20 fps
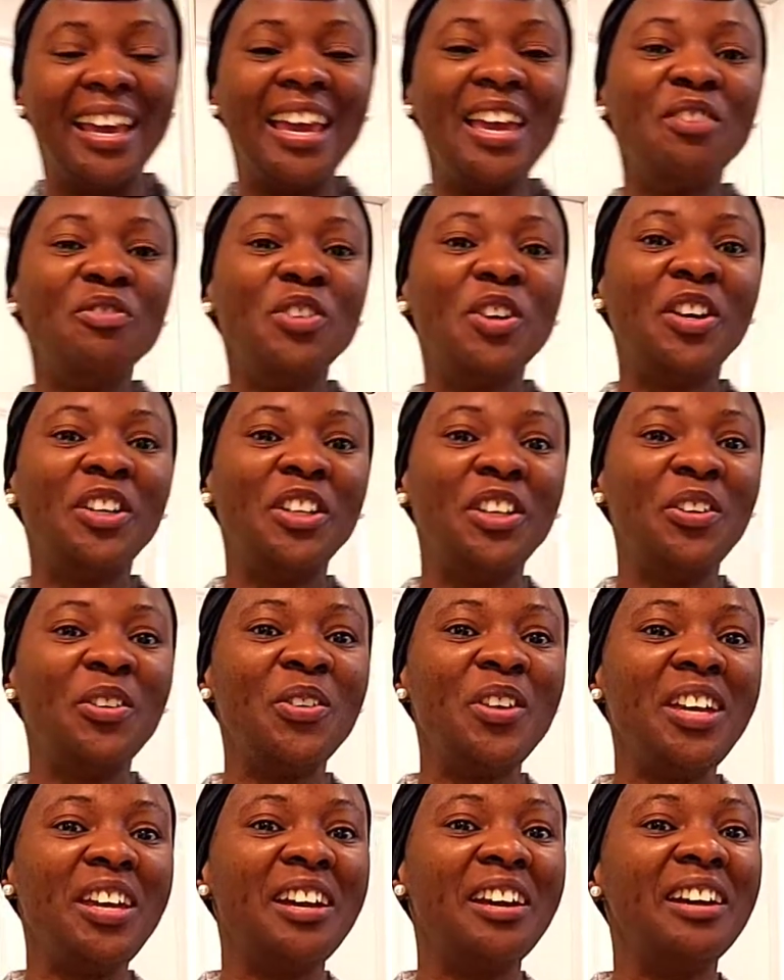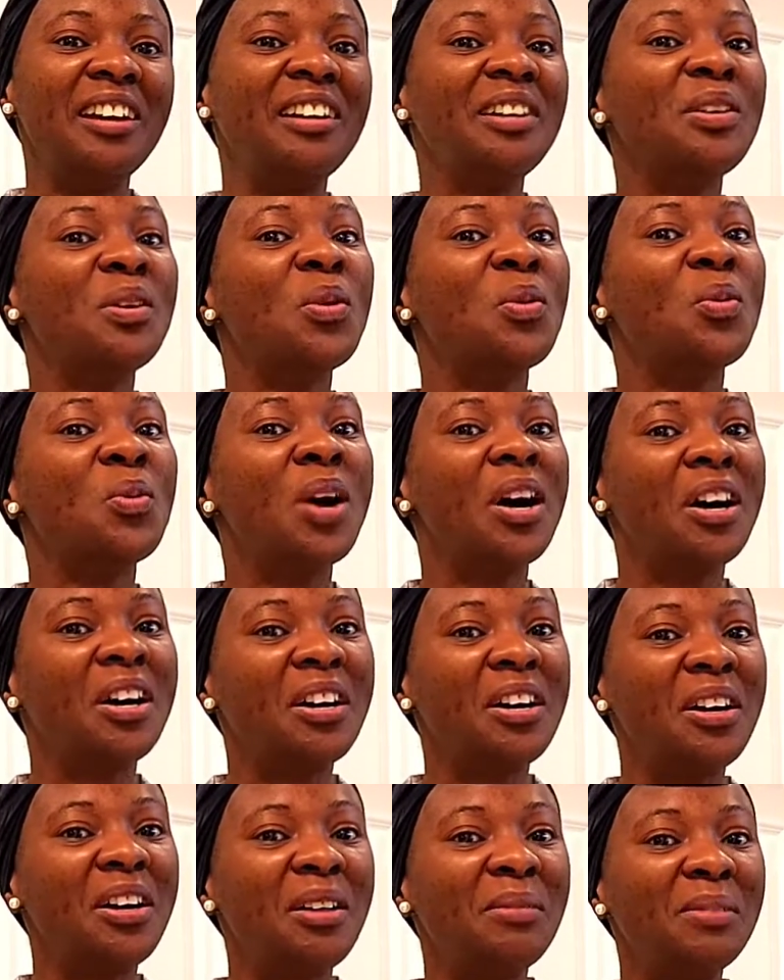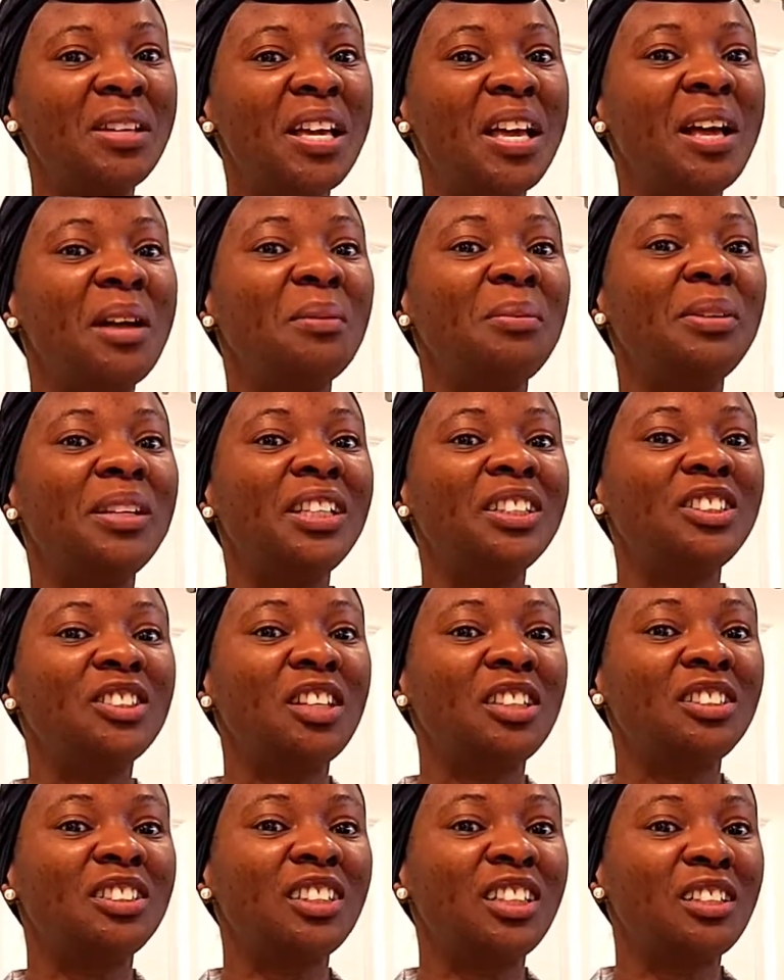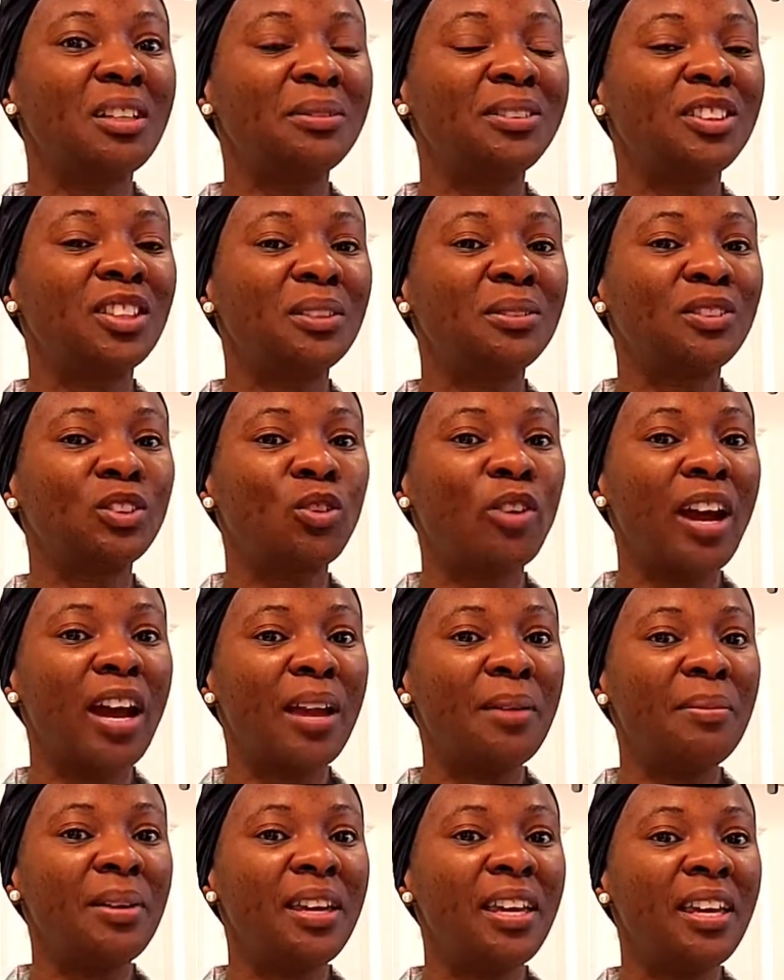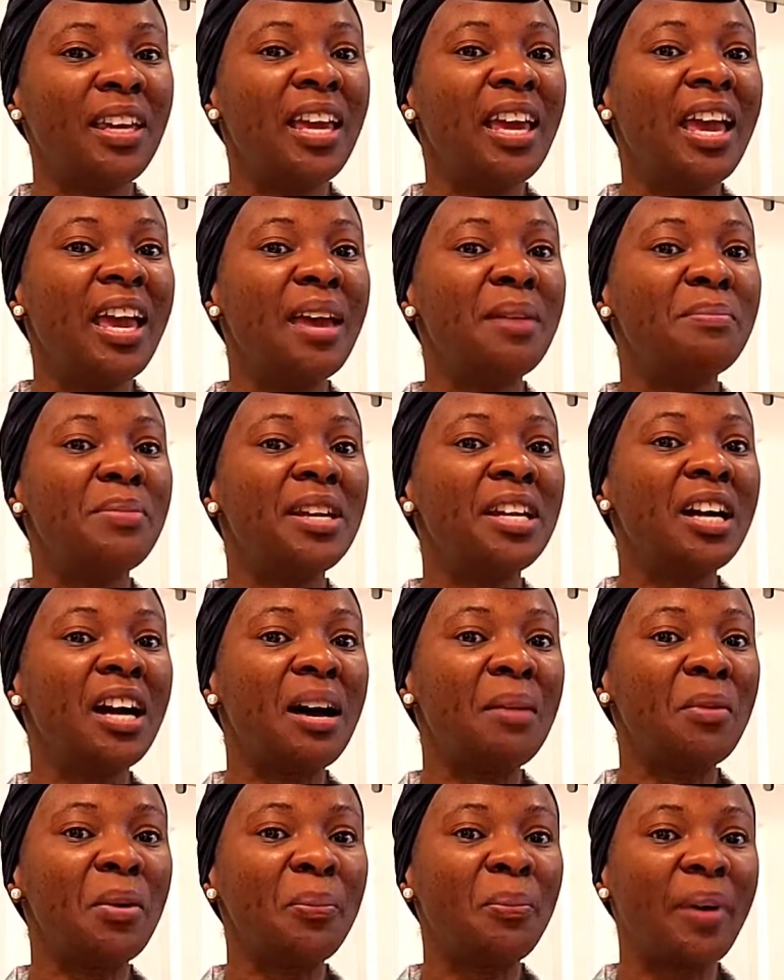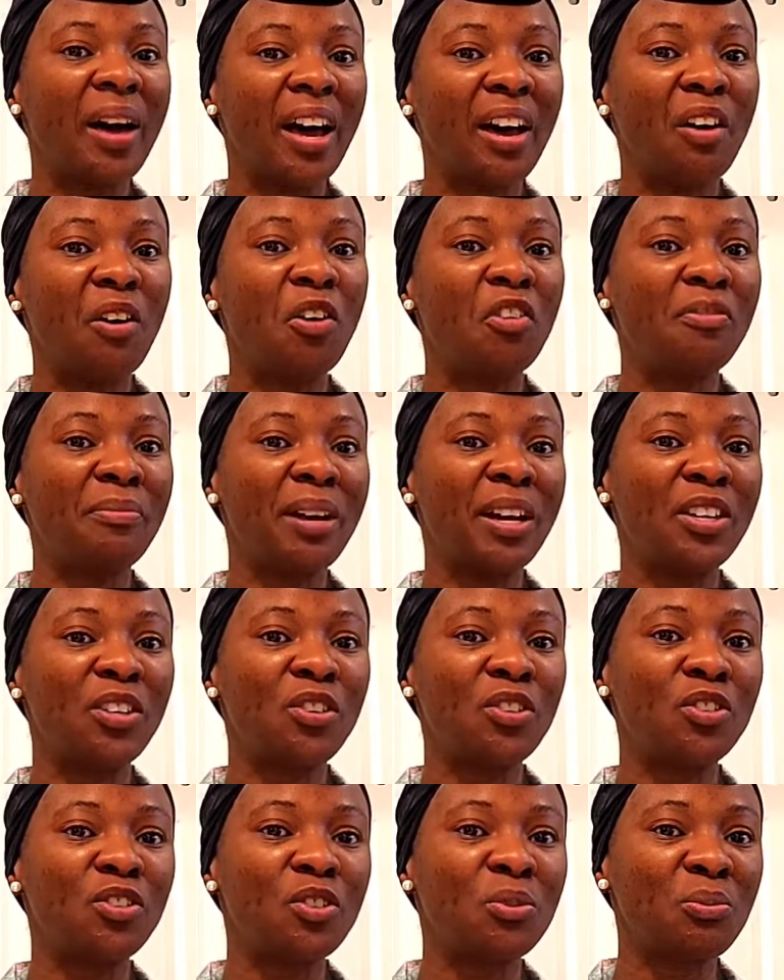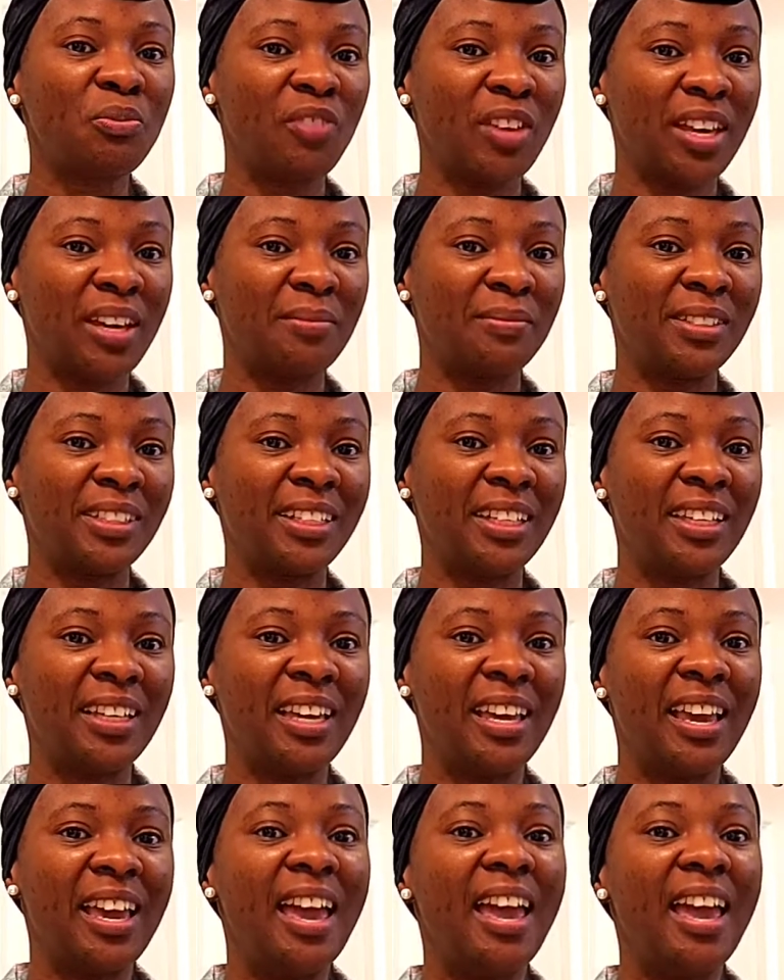If you're new here, welcome. Please consider subscribing and become a part of my YouTube family.